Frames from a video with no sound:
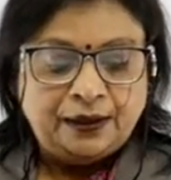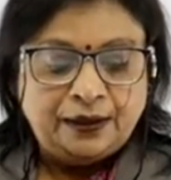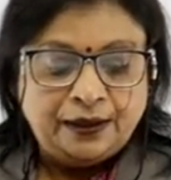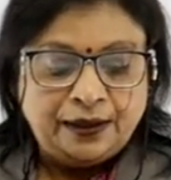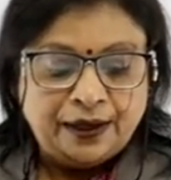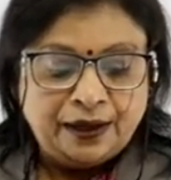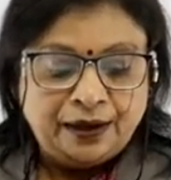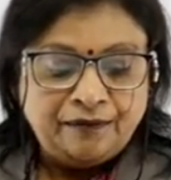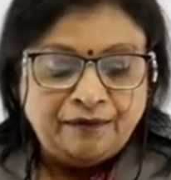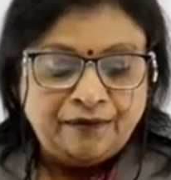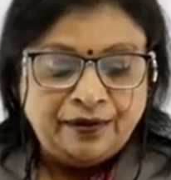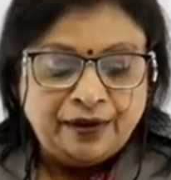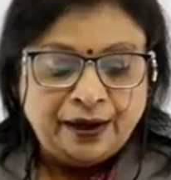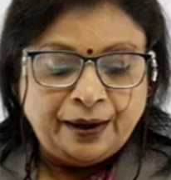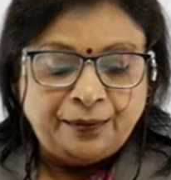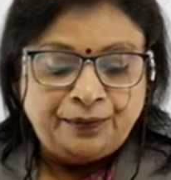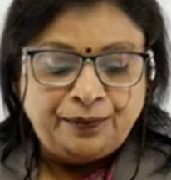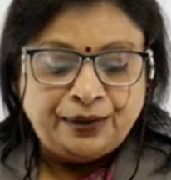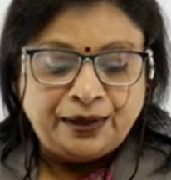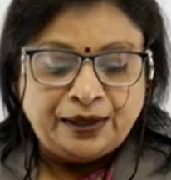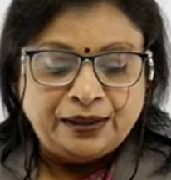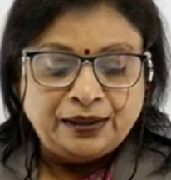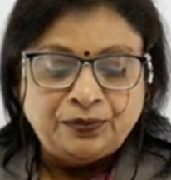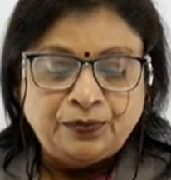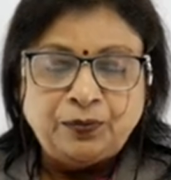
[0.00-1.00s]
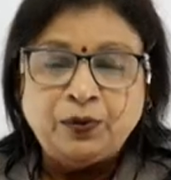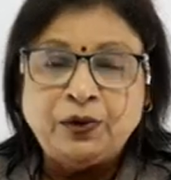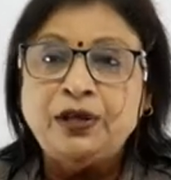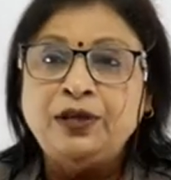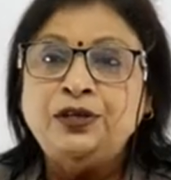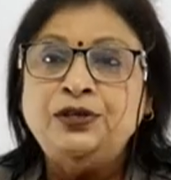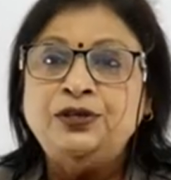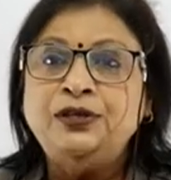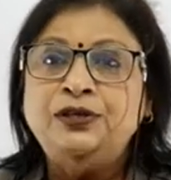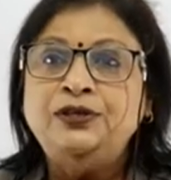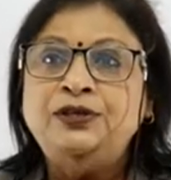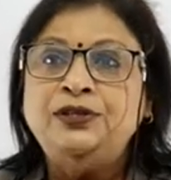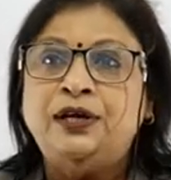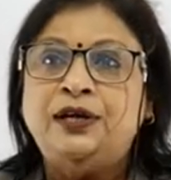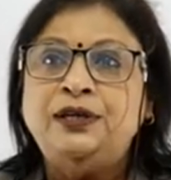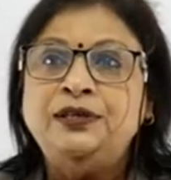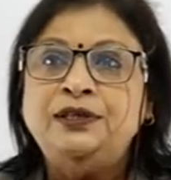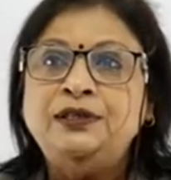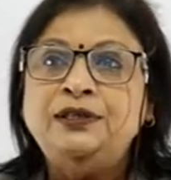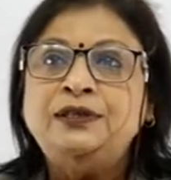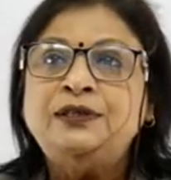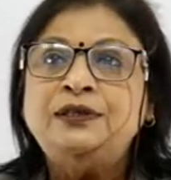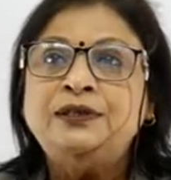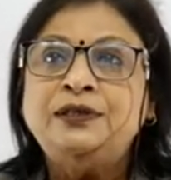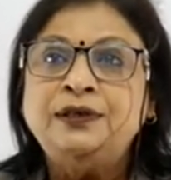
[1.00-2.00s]
Then we have transportation
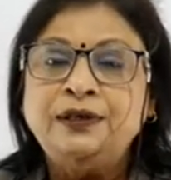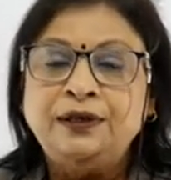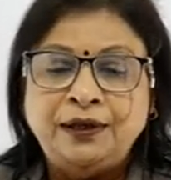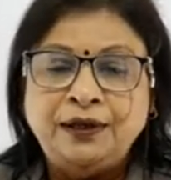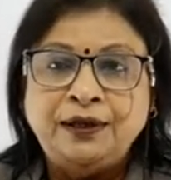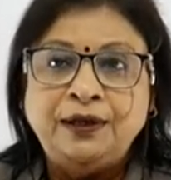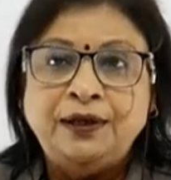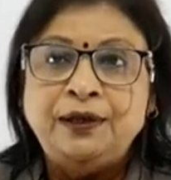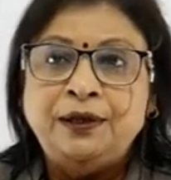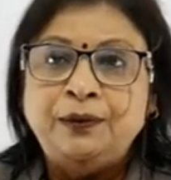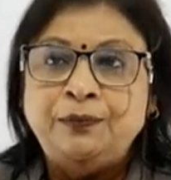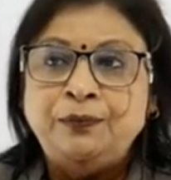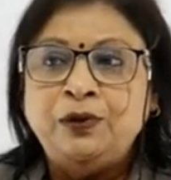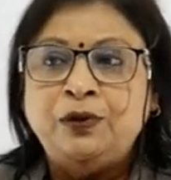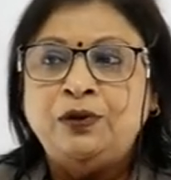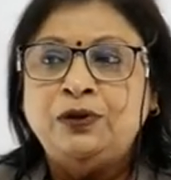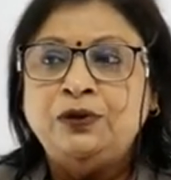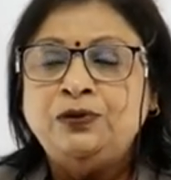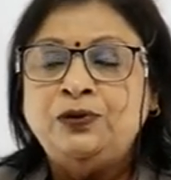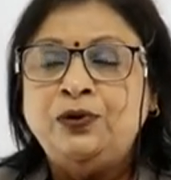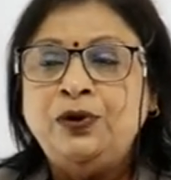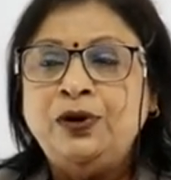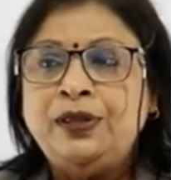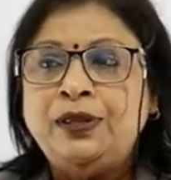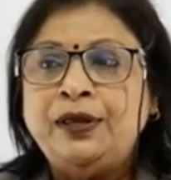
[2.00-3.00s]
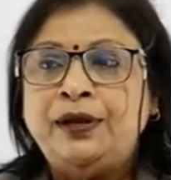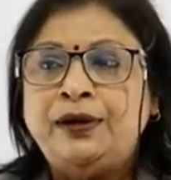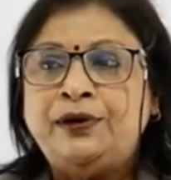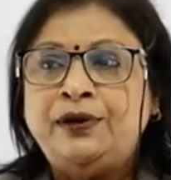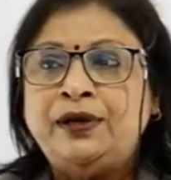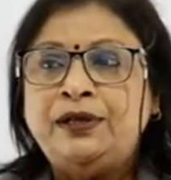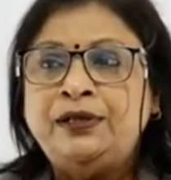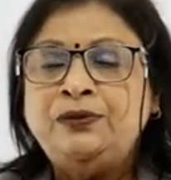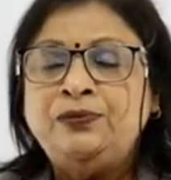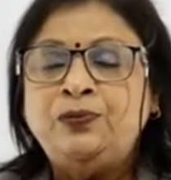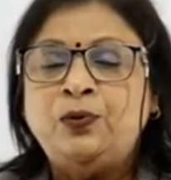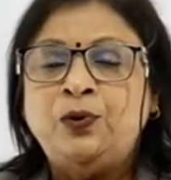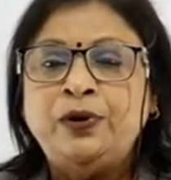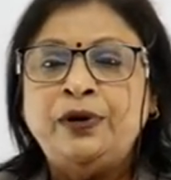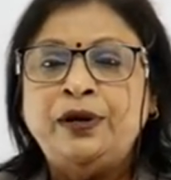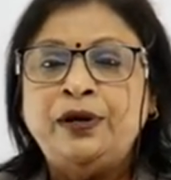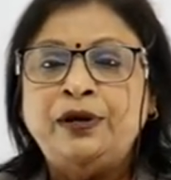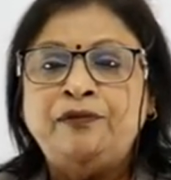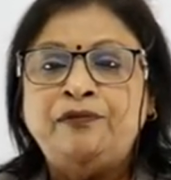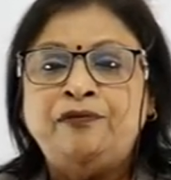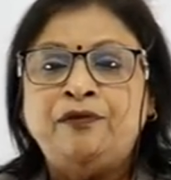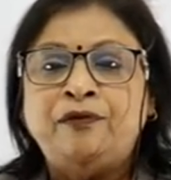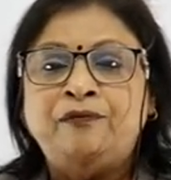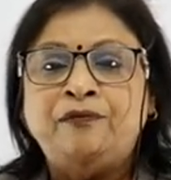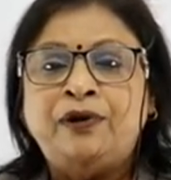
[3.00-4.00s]
charges because goods are
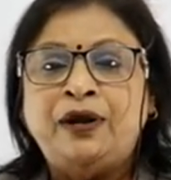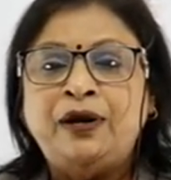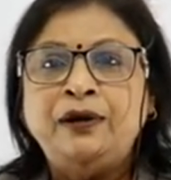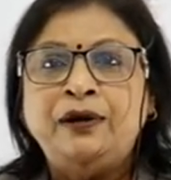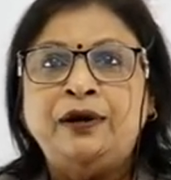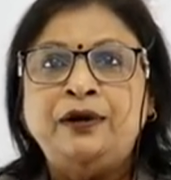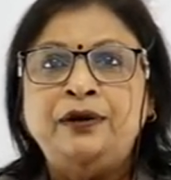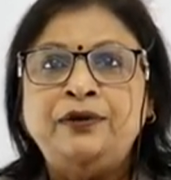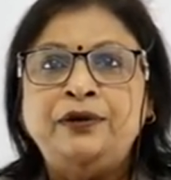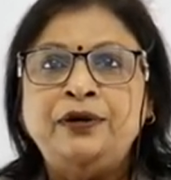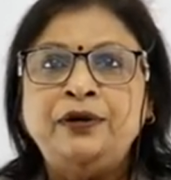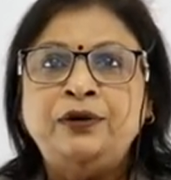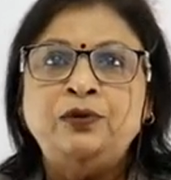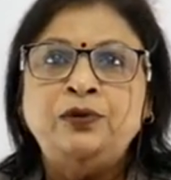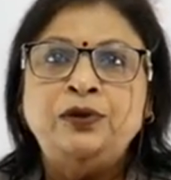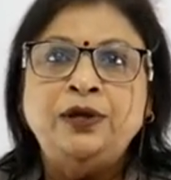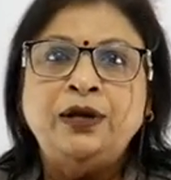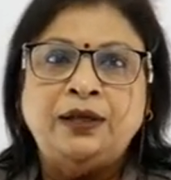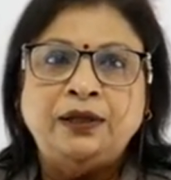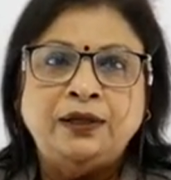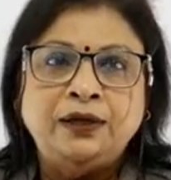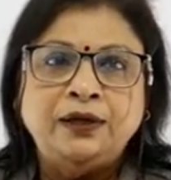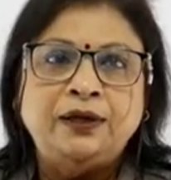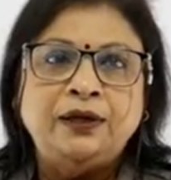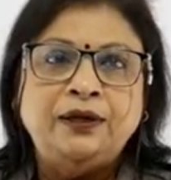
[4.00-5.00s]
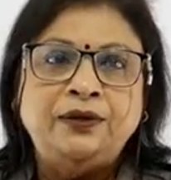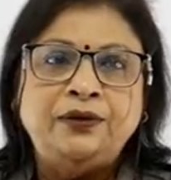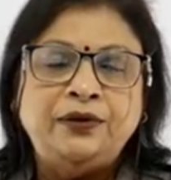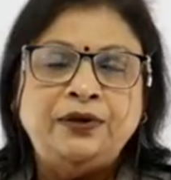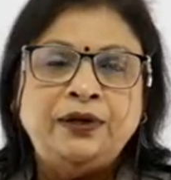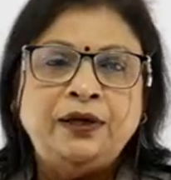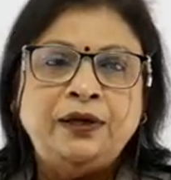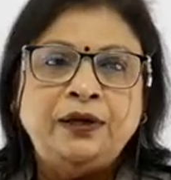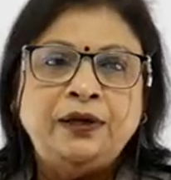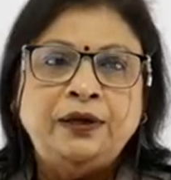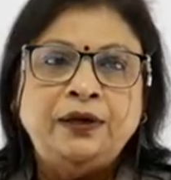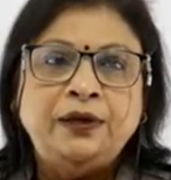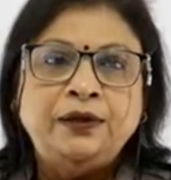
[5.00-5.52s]
transported from one country to the other country.